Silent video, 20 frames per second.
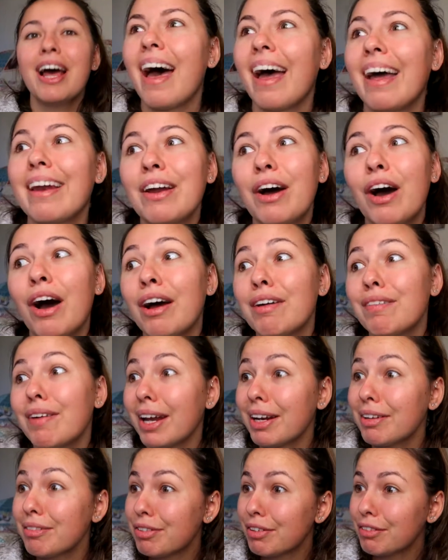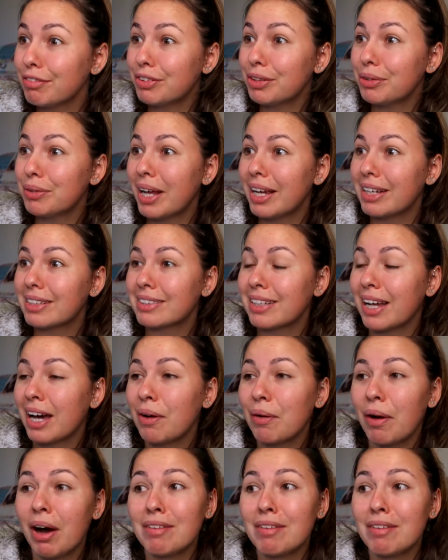and I've had it for a few days now.